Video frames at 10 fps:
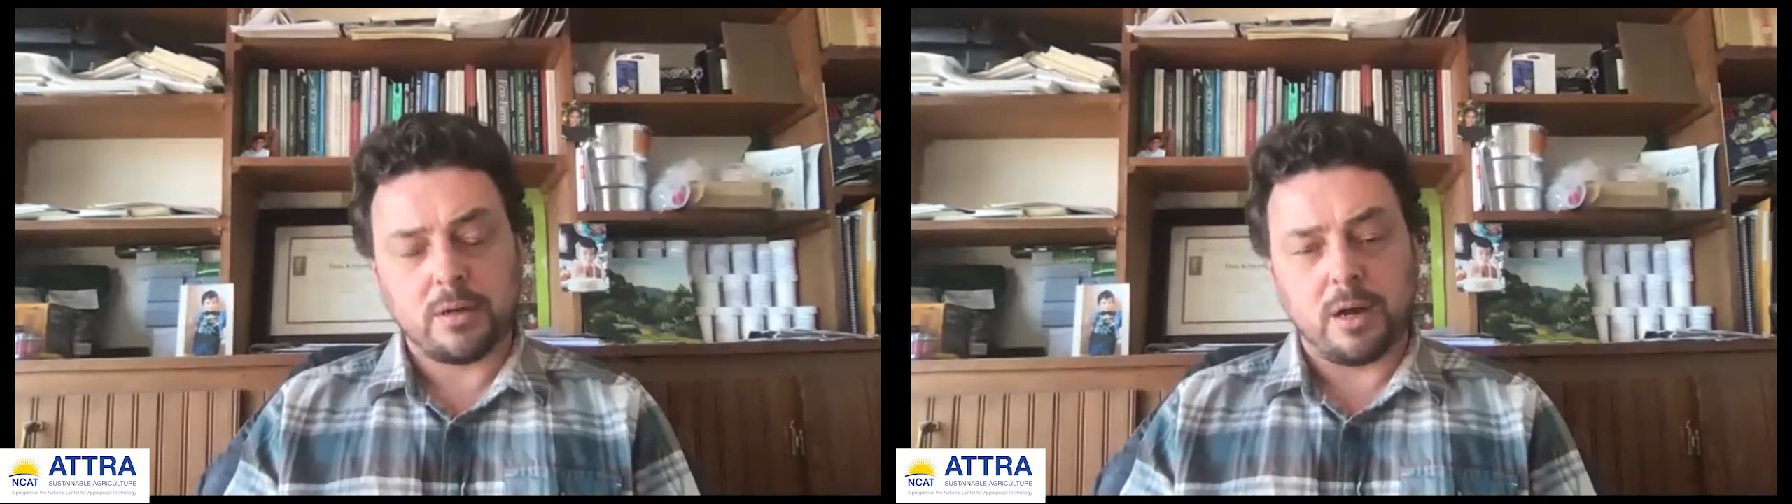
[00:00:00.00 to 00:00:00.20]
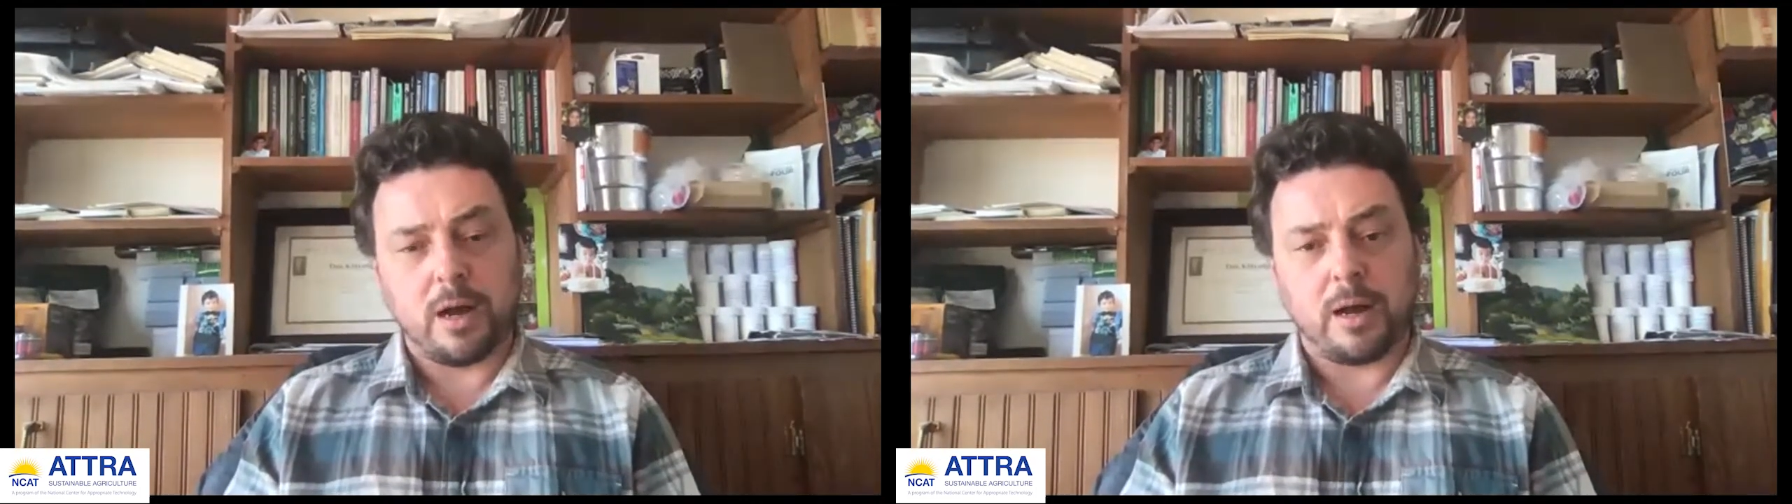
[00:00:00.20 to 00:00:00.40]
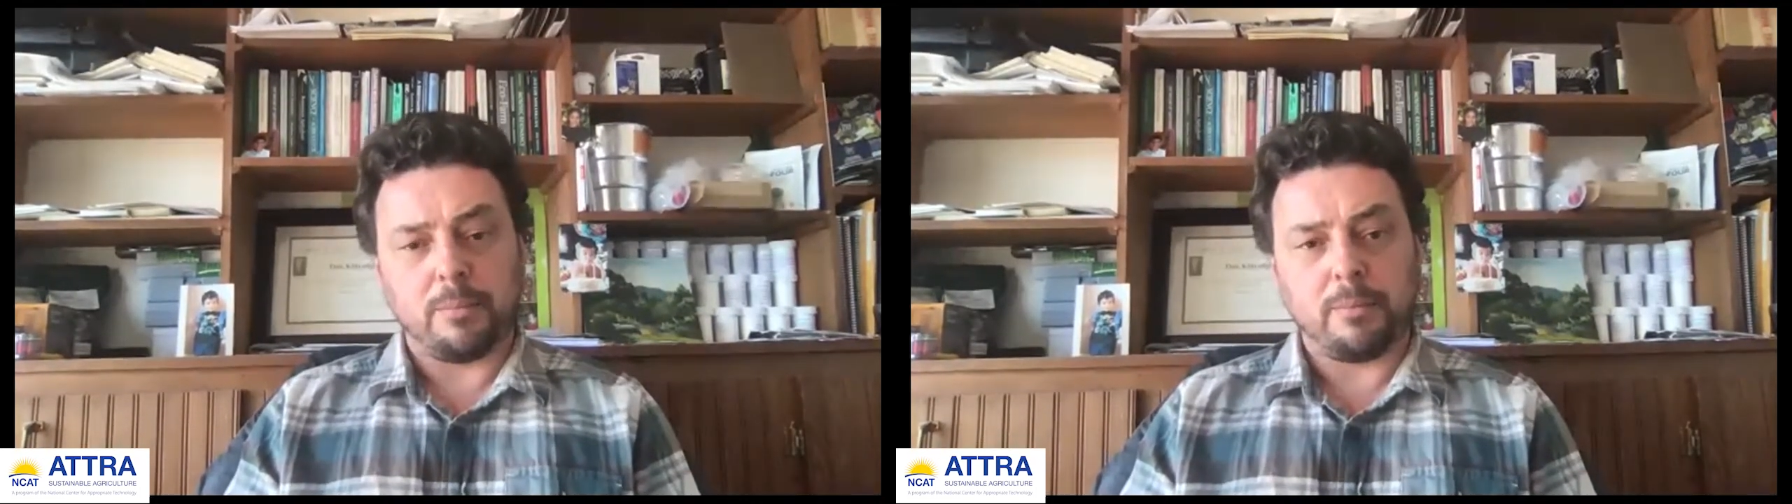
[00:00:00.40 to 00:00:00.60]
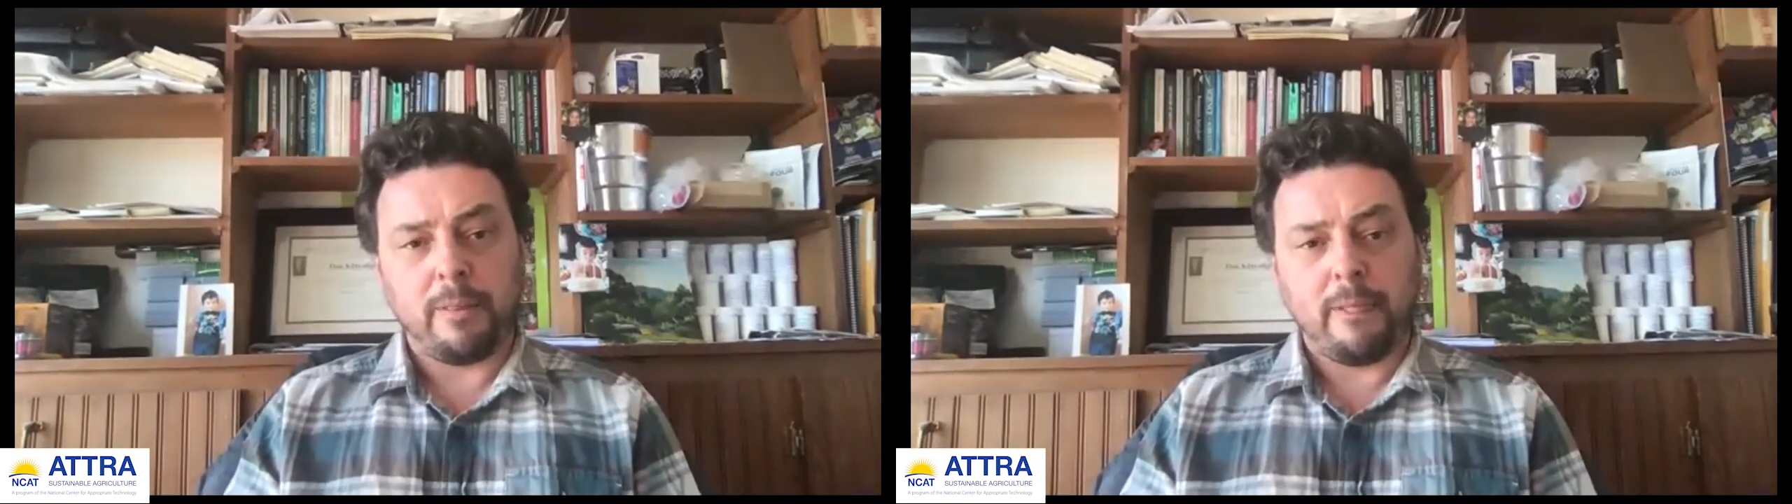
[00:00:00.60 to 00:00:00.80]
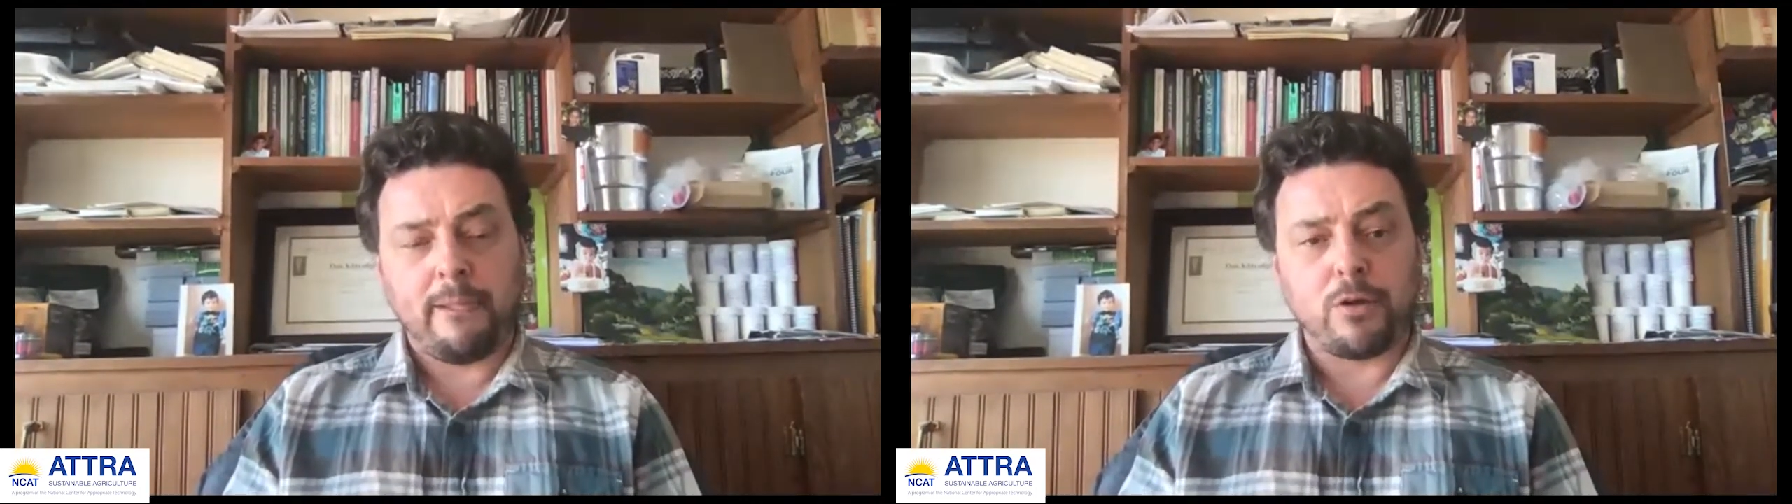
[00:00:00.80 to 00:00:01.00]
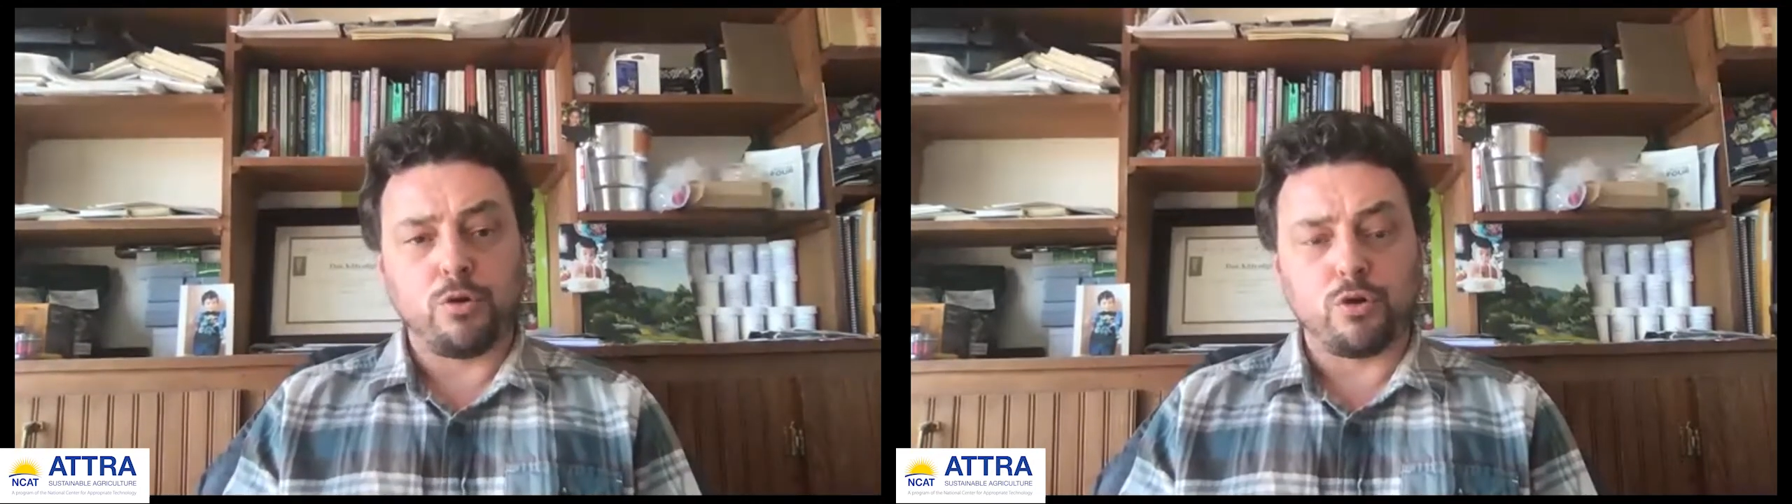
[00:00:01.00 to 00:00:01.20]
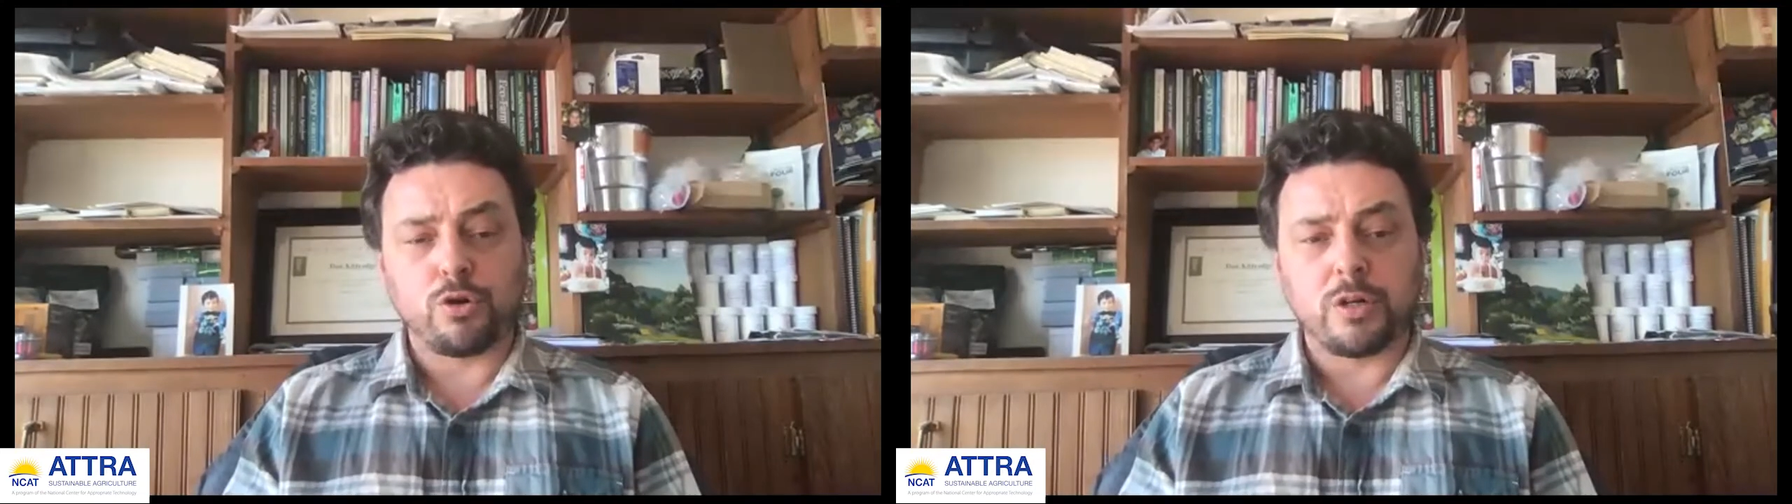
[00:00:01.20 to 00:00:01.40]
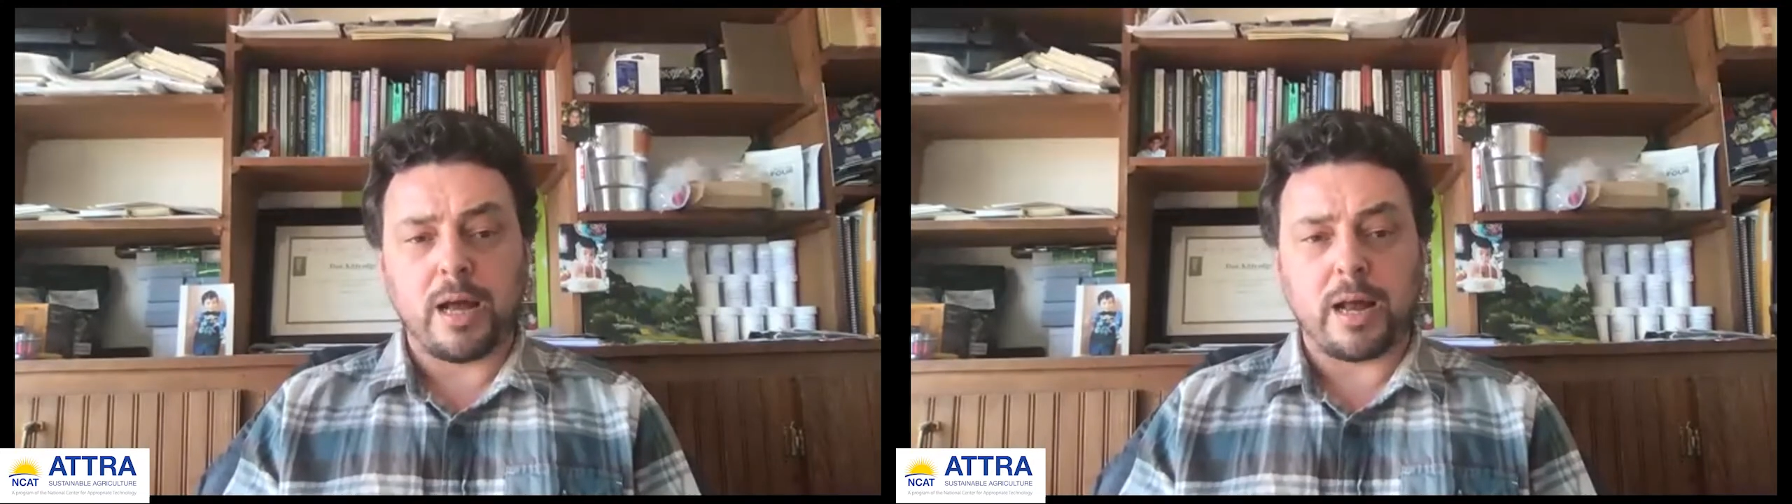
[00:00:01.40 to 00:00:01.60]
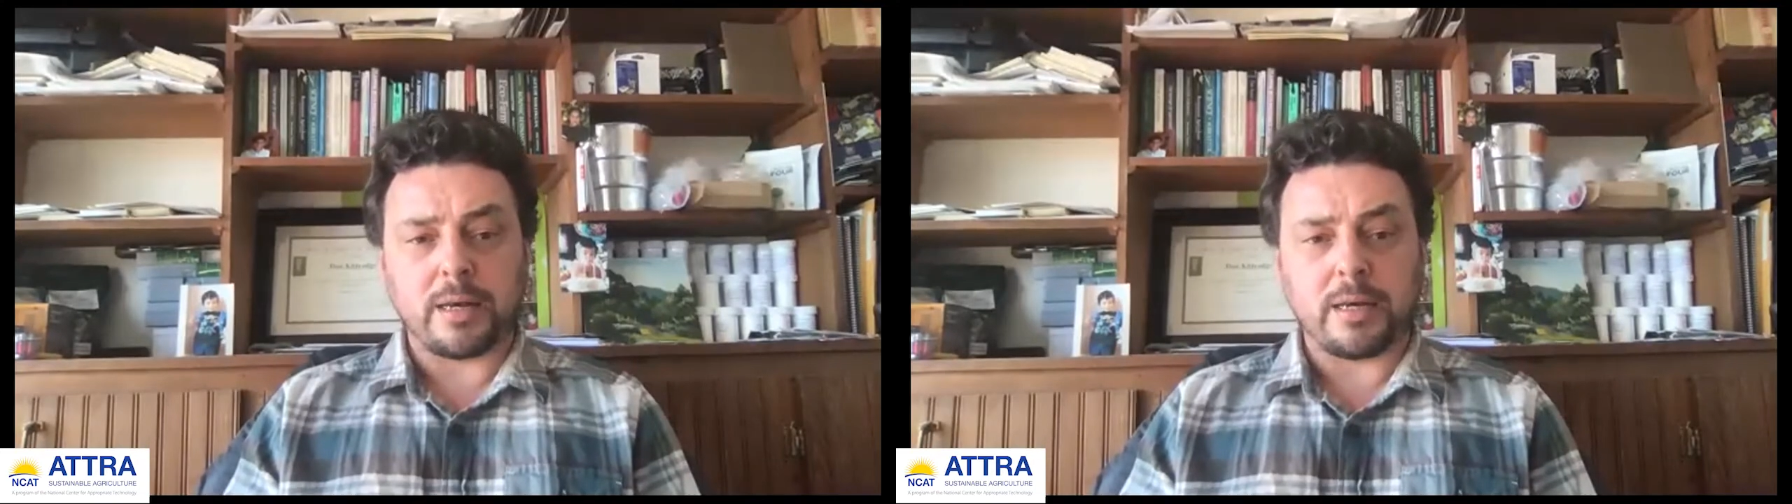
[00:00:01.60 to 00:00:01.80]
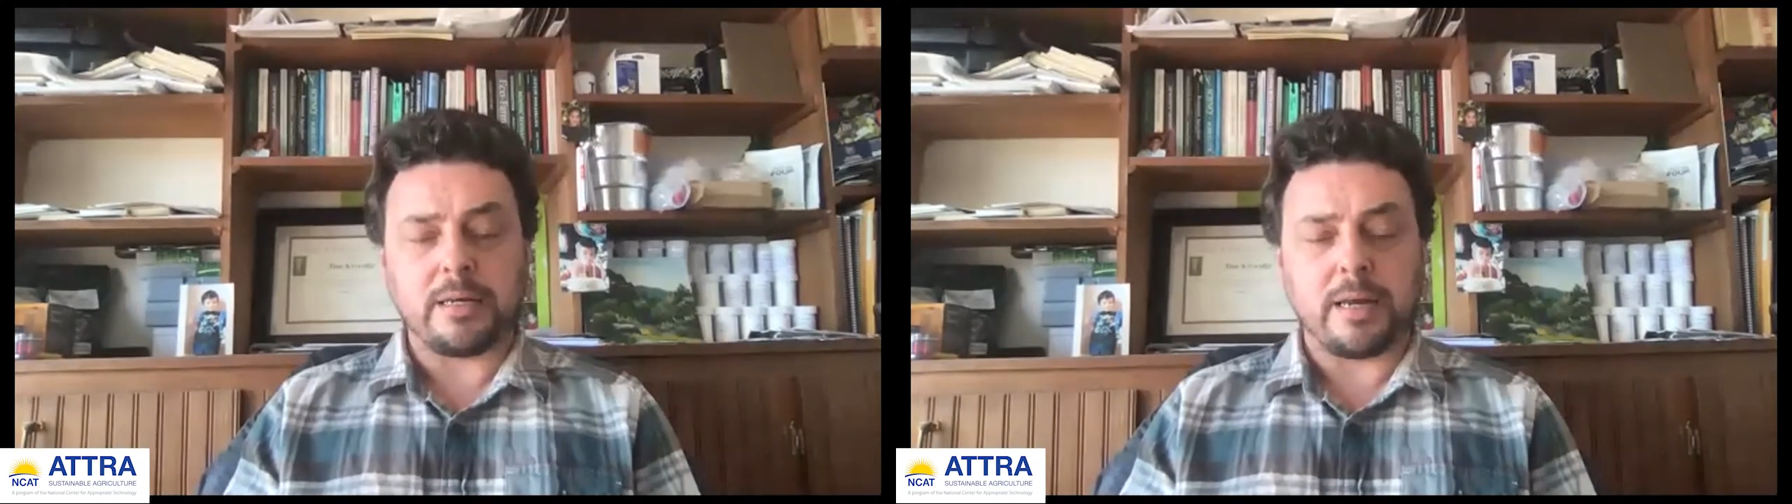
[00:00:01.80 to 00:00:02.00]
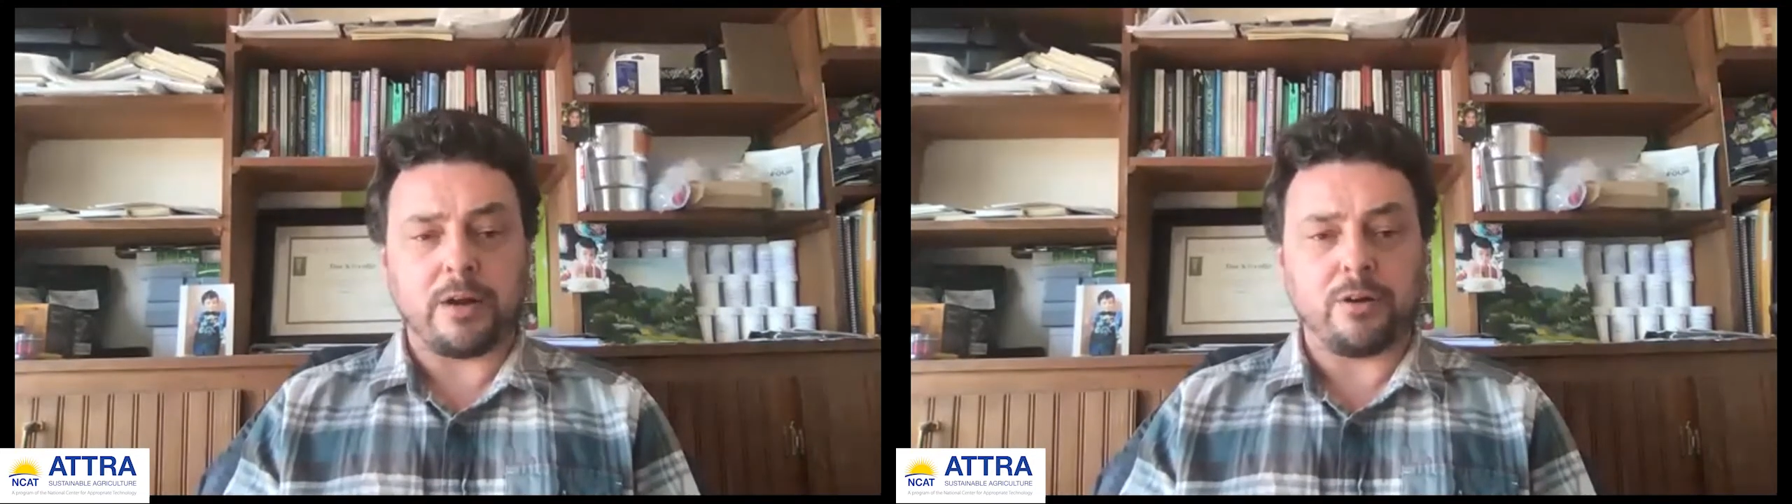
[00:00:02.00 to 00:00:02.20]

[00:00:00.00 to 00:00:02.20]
Um, you should not need to add